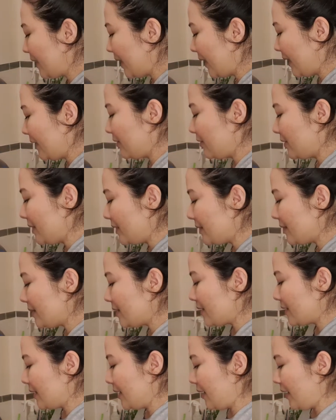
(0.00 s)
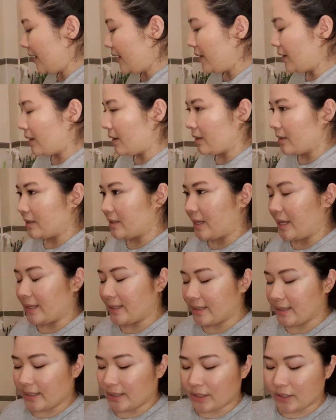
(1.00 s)
I recently
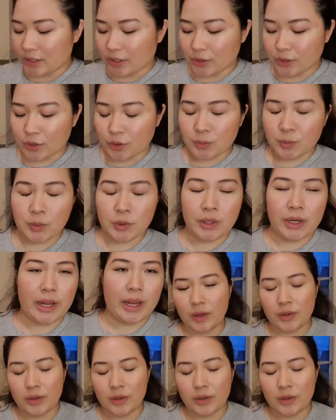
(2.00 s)
tested to put it,